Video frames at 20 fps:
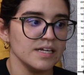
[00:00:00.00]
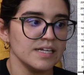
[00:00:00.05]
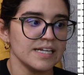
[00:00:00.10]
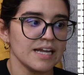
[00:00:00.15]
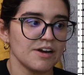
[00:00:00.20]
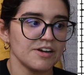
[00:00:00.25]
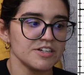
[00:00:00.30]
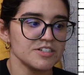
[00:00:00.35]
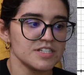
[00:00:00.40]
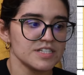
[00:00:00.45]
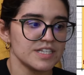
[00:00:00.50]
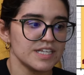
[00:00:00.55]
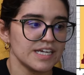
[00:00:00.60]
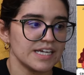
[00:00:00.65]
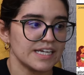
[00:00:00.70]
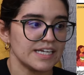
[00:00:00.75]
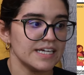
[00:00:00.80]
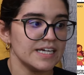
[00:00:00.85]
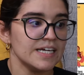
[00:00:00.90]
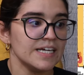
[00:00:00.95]
Now here's the
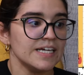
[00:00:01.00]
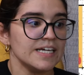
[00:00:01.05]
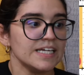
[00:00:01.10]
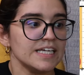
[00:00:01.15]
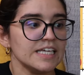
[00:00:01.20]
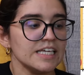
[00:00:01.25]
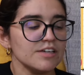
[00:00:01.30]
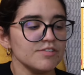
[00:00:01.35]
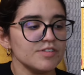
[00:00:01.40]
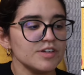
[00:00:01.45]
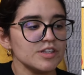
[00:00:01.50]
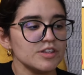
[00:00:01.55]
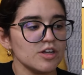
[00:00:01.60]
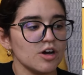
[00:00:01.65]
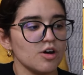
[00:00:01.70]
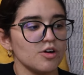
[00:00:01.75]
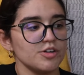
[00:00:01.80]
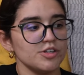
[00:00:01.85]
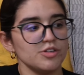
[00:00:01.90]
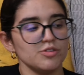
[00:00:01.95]
thing. Even
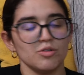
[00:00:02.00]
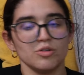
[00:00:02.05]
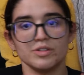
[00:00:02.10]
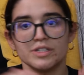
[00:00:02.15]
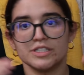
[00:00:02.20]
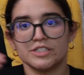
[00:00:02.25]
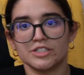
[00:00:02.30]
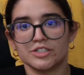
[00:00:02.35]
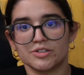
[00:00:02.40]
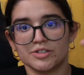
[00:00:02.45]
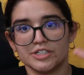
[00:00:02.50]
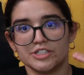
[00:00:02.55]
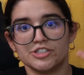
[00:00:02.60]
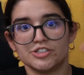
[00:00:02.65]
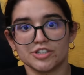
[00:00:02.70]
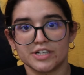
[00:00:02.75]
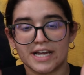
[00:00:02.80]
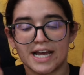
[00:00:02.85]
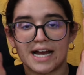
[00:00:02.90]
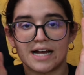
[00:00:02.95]
though you only
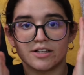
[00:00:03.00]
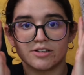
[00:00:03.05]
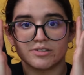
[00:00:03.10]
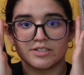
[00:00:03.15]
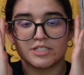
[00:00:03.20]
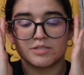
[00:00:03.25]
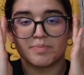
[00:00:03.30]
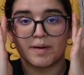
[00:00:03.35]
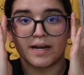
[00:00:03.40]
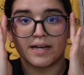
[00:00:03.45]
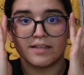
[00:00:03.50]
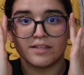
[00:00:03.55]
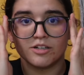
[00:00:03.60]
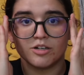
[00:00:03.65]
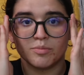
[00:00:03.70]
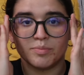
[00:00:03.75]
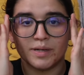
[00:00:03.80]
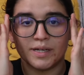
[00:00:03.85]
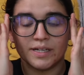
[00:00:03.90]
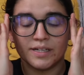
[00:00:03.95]
decreased your calories by a
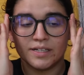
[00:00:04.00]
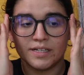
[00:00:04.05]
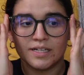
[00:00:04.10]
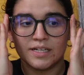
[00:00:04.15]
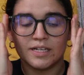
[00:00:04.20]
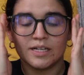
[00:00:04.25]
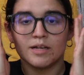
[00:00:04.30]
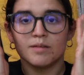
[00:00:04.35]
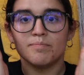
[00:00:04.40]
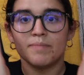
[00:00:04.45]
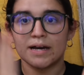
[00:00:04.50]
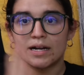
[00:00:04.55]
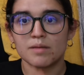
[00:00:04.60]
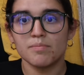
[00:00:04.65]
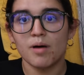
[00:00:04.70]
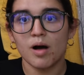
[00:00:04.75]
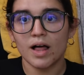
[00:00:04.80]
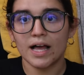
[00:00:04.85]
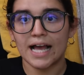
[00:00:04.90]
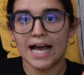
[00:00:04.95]
little bit,
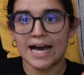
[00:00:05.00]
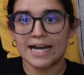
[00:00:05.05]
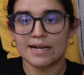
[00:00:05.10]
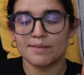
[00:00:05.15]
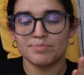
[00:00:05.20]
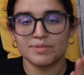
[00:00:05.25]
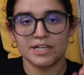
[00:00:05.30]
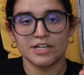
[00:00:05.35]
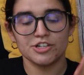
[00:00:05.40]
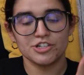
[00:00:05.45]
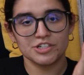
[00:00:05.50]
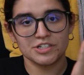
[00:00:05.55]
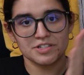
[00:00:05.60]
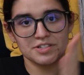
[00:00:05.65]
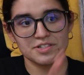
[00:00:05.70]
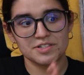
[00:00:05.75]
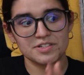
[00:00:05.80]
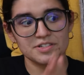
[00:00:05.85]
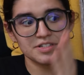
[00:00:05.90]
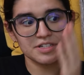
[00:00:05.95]
metabolic adaptation
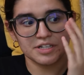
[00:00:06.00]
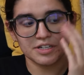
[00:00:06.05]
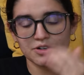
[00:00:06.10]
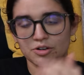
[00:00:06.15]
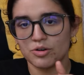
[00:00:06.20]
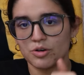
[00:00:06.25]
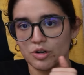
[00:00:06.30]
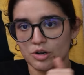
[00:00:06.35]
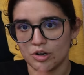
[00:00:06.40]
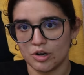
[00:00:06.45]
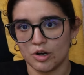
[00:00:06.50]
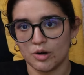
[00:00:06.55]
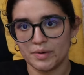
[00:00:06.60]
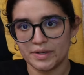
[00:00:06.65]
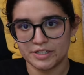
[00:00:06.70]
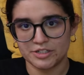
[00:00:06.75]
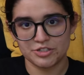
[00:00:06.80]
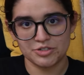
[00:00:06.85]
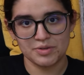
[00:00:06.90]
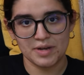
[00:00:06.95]
is still
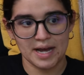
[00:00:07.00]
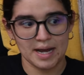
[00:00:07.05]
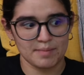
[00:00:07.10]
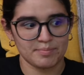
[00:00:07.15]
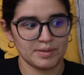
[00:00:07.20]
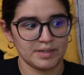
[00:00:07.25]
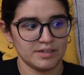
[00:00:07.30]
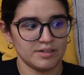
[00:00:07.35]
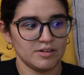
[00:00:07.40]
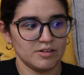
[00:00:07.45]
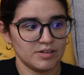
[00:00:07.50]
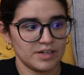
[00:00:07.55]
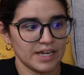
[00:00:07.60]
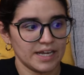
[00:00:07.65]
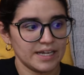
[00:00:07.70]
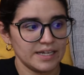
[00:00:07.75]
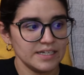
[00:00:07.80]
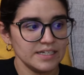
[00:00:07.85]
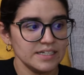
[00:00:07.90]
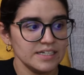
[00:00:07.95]
going to happen,
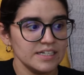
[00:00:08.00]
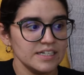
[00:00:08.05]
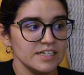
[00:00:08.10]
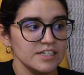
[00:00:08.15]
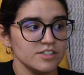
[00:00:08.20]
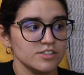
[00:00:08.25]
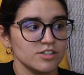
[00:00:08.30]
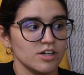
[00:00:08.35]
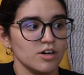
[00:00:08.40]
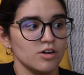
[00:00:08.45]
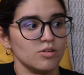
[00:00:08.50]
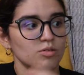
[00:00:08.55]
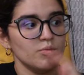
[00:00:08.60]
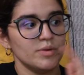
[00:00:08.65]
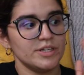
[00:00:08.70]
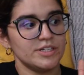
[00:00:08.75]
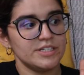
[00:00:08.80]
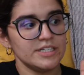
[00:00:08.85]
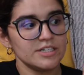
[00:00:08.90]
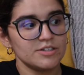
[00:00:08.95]
okay? So
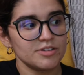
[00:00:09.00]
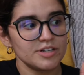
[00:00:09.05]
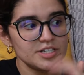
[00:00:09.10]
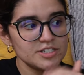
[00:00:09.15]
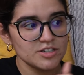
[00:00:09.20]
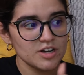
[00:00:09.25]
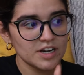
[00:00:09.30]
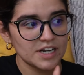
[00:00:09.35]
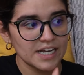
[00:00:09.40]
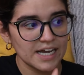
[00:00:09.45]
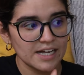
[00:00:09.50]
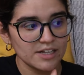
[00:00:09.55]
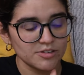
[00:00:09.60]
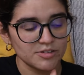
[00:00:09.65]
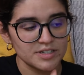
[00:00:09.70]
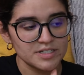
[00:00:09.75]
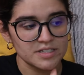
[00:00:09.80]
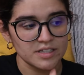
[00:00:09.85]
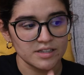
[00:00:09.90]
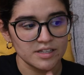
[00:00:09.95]
we decrease our
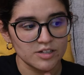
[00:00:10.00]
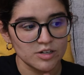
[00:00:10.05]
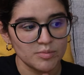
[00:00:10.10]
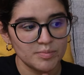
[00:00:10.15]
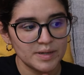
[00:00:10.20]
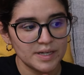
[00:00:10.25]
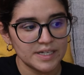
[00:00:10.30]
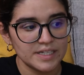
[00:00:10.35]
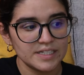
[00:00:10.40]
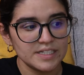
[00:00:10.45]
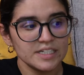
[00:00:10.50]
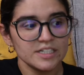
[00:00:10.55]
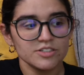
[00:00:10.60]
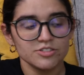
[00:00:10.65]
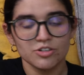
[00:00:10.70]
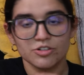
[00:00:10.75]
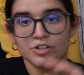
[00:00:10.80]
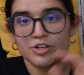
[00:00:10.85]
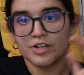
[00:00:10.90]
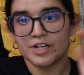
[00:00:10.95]
calories a little bit.
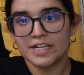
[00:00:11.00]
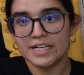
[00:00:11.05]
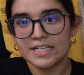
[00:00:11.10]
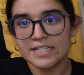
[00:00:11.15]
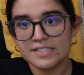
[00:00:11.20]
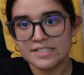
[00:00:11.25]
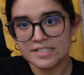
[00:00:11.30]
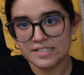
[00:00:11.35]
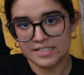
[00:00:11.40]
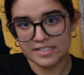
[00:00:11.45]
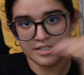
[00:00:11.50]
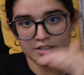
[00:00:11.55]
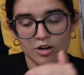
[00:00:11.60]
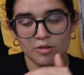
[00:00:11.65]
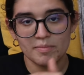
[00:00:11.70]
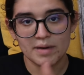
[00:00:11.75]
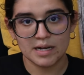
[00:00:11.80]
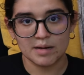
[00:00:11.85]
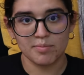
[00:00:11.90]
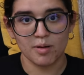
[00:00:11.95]
So there is
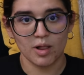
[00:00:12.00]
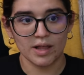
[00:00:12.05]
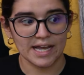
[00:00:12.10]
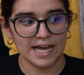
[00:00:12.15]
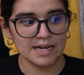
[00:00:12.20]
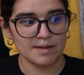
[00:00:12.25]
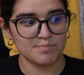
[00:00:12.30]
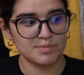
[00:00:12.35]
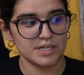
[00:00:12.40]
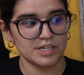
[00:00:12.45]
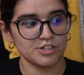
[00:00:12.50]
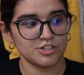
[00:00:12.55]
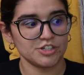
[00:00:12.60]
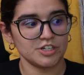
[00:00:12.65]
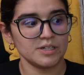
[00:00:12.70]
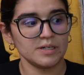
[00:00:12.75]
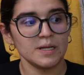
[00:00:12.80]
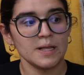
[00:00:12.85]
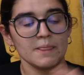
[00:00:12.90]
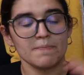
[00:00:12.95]
still metabolic
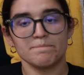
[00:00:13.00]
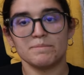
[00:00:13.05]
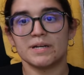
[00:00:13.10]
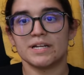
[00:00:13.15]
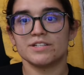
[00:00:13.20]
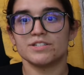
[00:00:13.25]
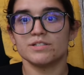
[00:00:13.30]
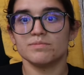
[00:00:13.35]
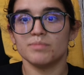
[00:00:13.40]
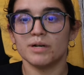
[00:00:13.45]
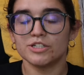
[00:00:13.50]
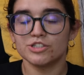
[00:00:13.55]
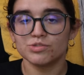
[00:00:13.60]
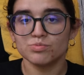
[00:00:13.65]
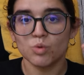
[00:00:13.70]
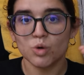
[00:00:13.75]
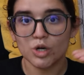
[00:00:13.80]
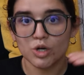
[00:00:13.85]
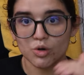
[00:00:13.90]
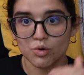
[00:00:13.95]
adaptation, but it's
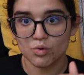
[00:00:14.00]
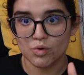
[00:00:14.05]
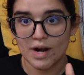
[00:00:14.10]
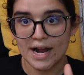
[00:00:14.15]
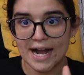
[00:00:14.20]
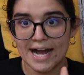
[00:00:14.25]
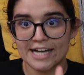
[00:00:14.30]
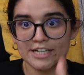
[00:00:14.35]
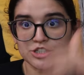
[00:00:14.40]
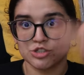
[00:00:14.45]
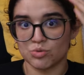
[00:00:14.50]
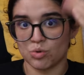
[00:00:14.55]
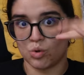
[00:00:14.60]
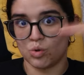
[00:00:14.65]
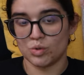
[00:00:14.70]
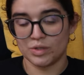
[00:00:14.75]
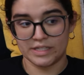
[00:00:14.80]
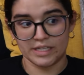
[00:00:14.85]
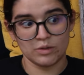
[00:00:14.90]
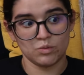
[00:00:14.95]
much more
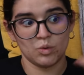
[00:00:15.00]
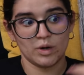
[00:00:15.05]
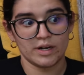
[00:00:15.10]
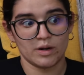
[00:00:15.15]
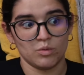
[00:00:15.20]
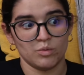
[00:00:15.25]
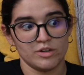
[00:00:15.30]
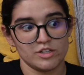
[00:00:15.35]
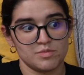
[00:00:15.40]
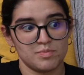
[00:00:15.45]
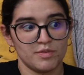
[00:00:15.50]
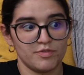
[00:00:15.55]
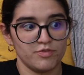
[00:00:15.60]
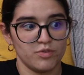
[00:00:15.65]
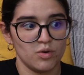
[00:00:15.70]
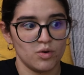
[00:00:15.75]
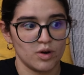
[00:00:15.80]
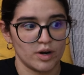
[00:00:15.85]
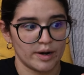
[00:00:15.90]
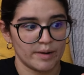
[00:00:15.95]
gradual than what it was
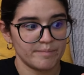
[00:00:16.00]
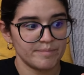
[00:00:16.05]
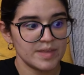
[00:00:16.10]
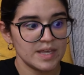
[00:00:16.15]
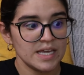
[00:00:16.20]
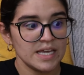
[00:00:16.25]
before.